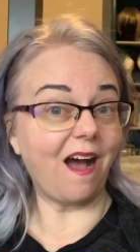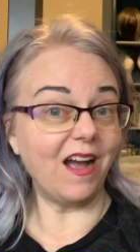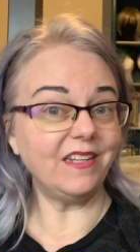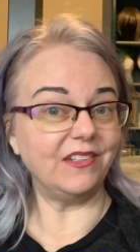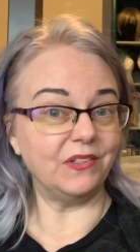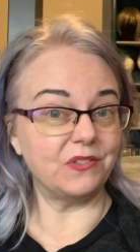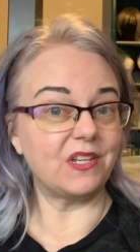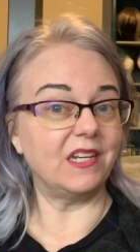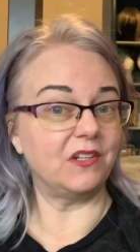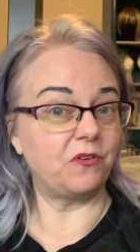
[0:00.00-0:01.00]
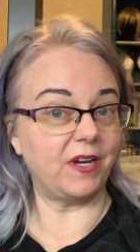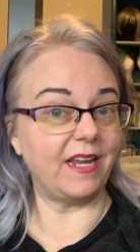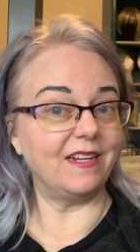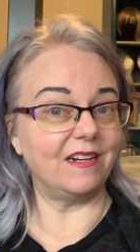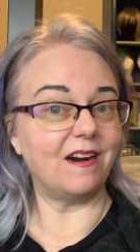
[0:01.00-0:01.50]
I use in
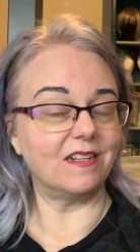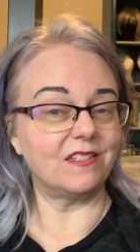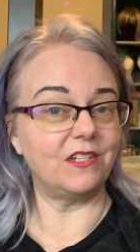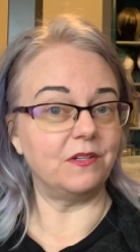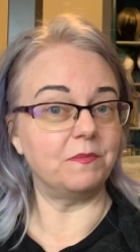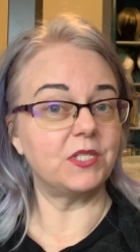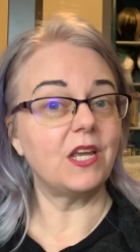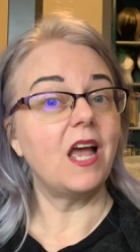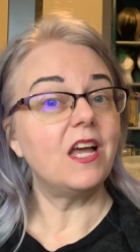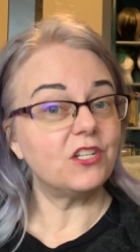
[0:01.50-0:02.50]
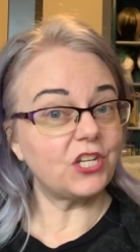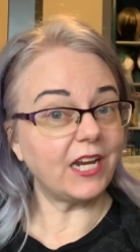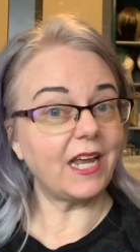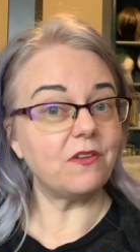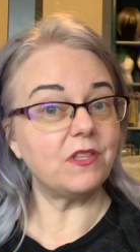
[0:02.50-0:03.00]
creating costumes,
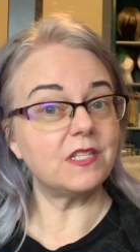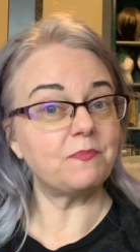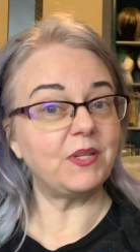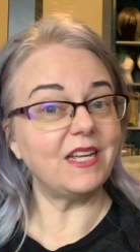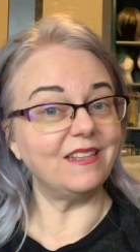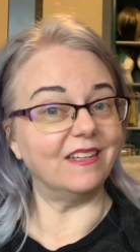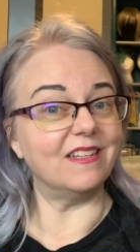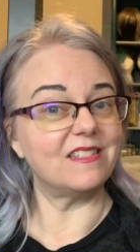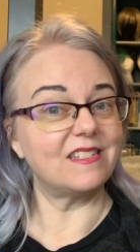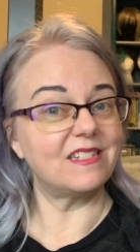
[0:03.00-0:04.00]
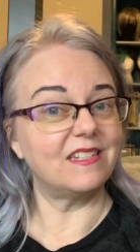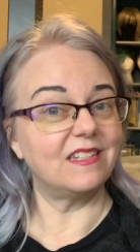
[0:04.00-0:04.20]
check out this playlist.